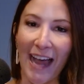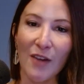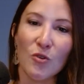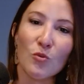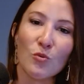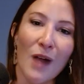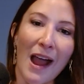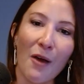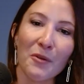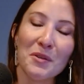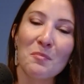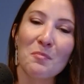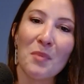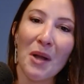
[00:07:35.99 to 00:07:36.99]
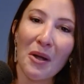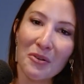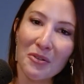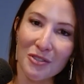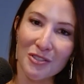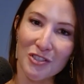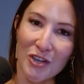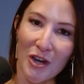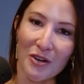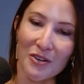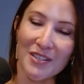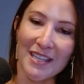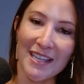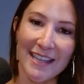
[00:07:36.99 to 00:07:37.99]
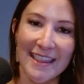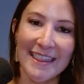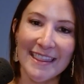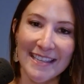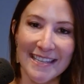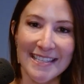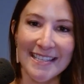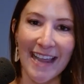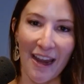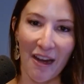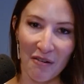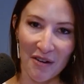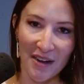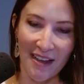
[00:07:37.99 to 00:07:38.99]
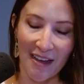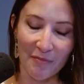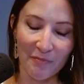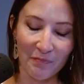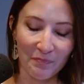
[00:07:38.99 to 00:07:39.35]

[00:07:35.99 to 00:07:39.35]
and round barrel chairs in this area.